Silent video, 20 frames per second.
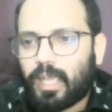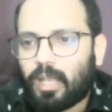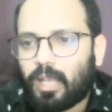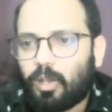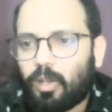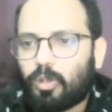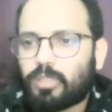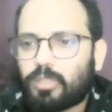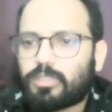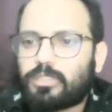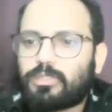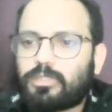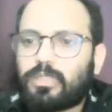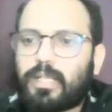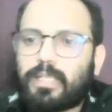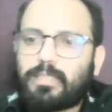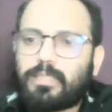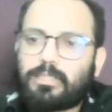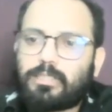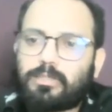AlOH
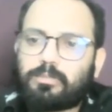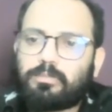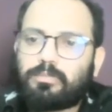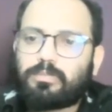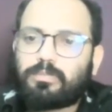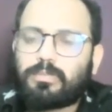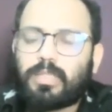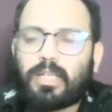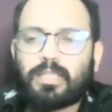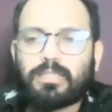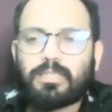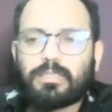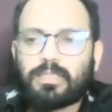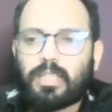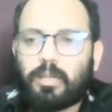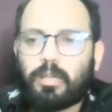thrice. That is